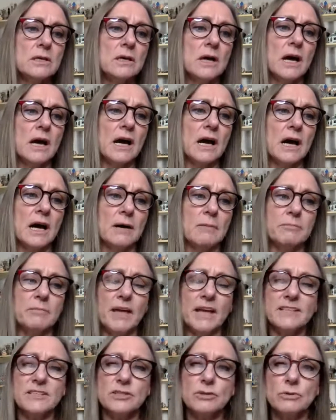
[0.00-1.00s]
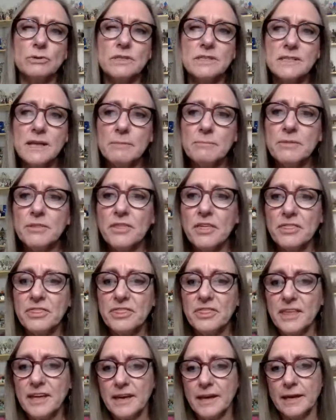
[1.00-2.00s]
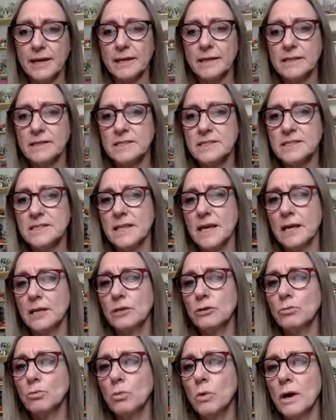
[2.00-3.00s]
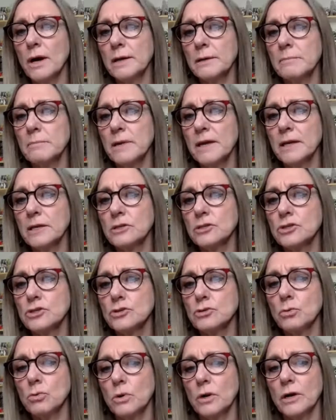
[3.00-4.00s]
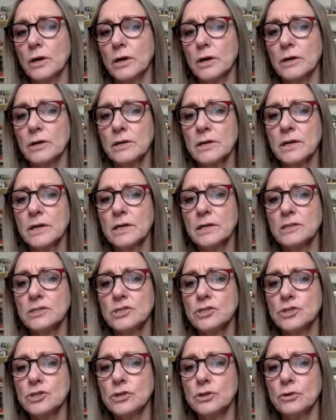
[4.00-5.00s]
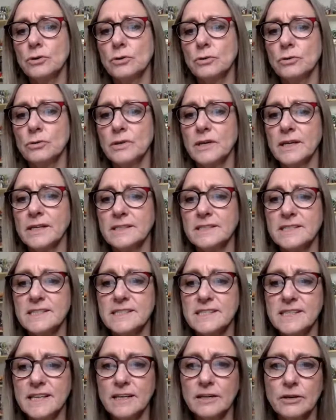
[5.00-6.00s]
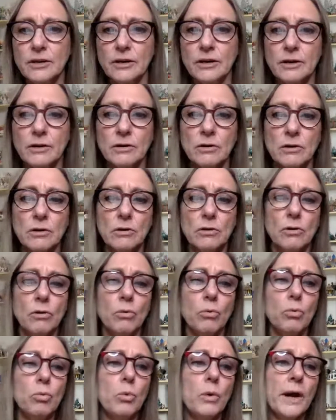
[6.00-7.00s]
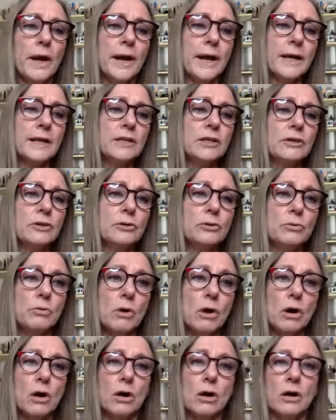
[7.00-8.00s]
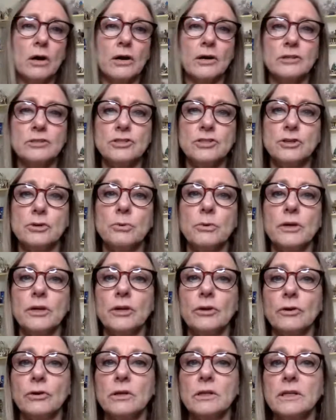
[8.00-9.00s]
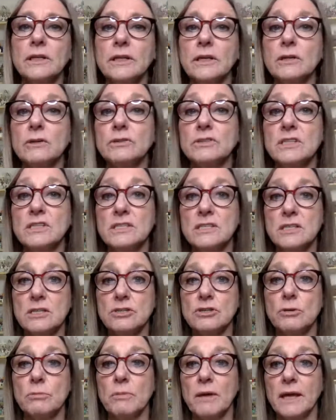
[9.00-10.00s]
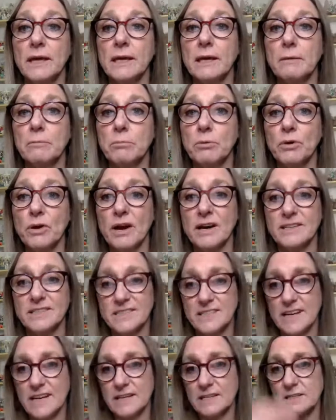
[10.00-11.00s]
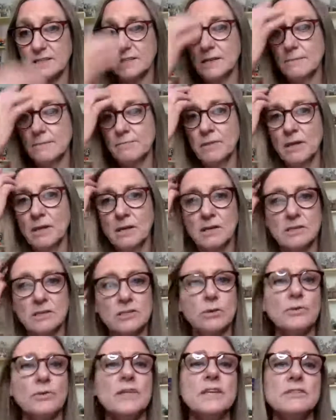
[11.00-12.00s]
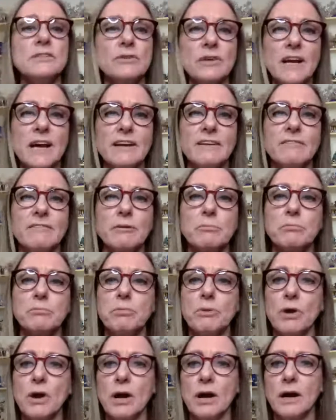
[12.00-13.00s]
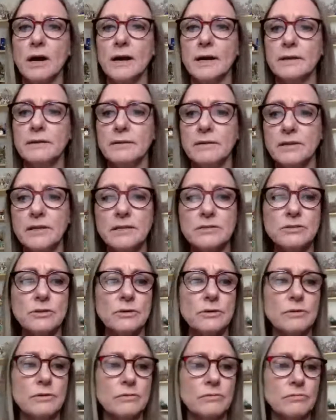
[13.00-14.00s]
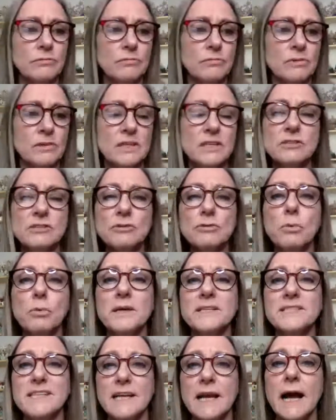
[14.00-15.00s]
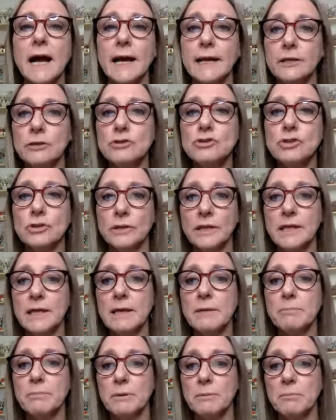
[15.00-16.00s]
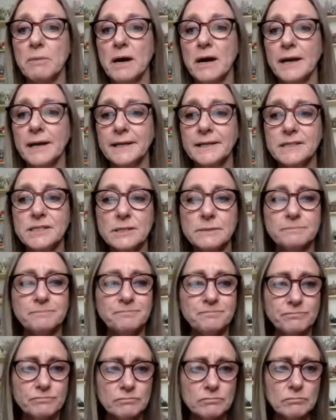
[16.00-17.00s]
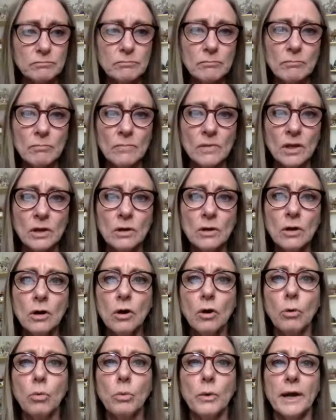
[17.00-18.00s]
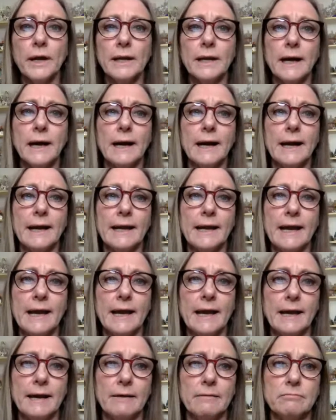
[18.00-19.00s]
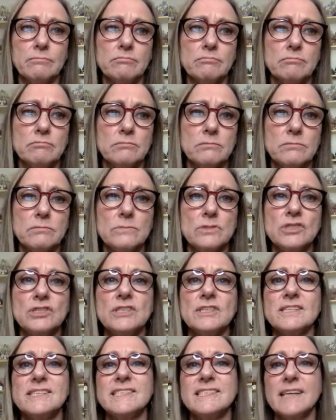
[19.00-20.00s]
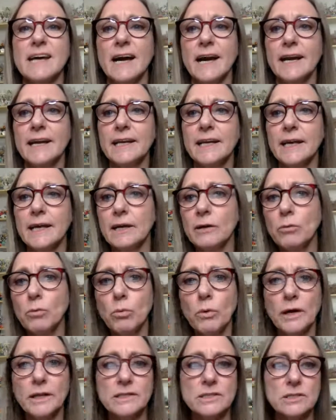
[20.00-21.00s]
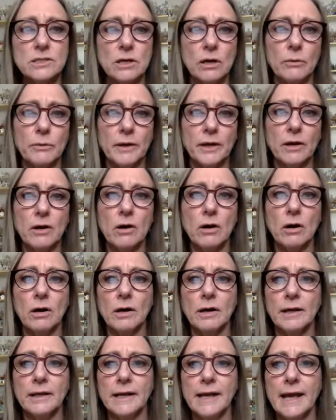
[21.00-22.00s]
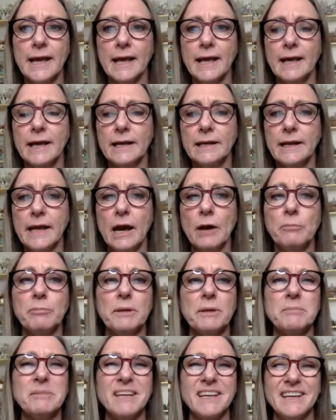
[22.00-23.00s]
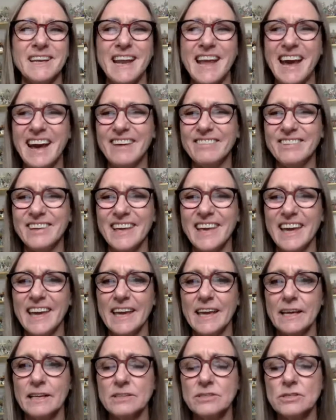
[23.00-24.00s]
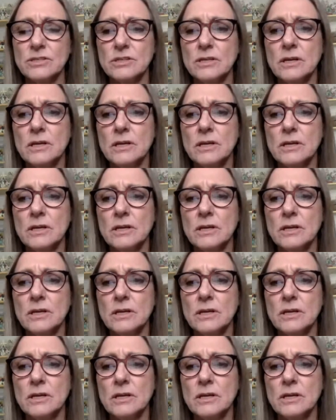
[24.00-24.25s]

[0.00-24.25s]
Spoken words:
And so some of the things that you want to make sure to consider when you are doing your clinical decision-making process. So these are kind of a broad, these are the ones that I usually keep in mind when I am deciding what's going on and helping me navigate